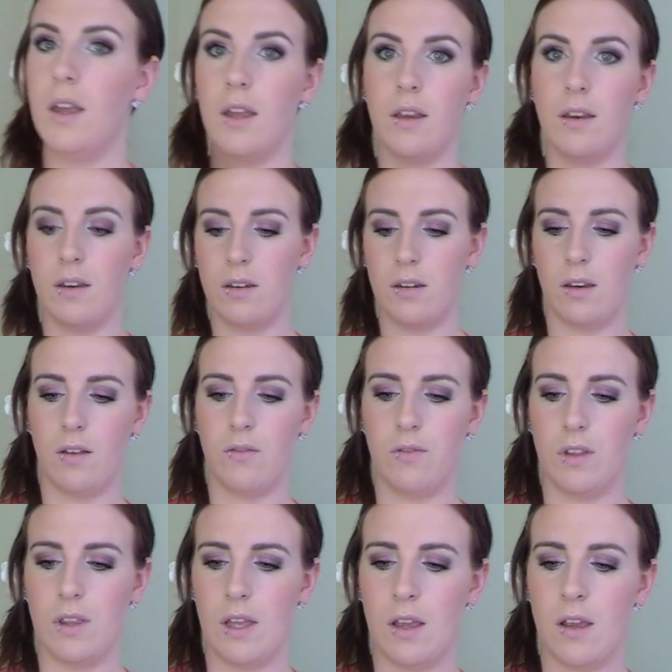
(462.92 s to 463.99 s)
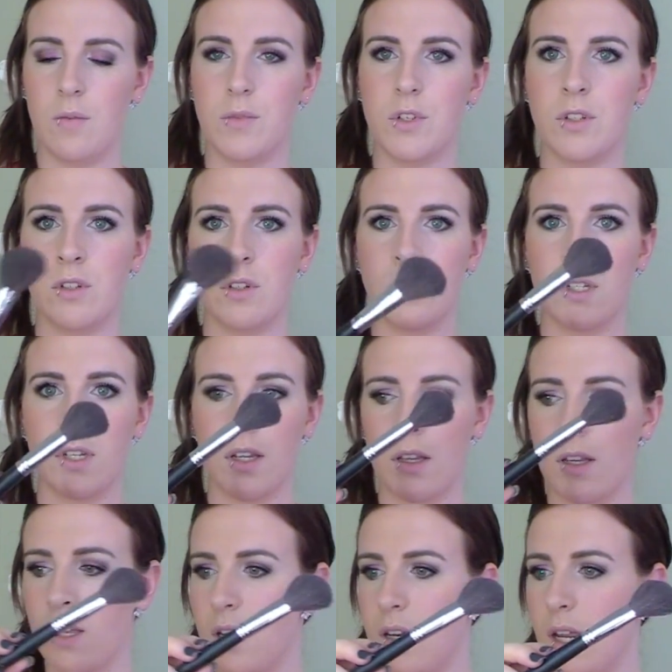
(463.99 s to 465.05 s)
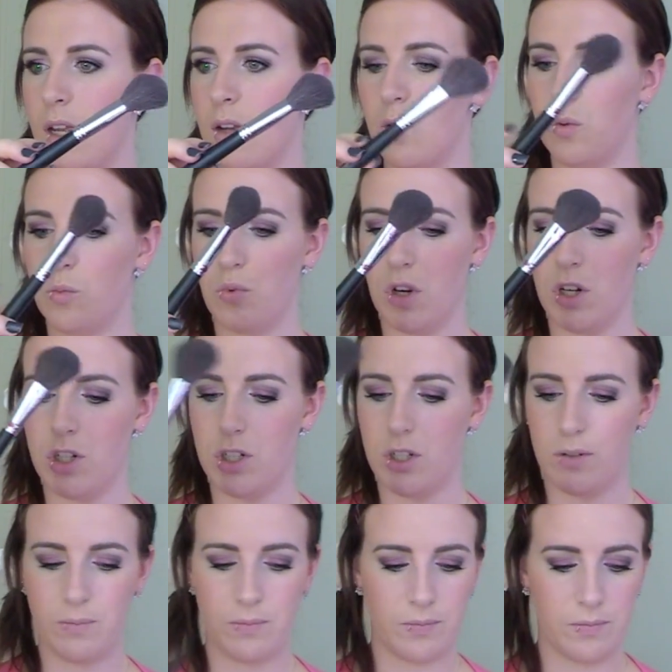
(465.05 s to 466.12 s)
And for that I'm just using an angled brush.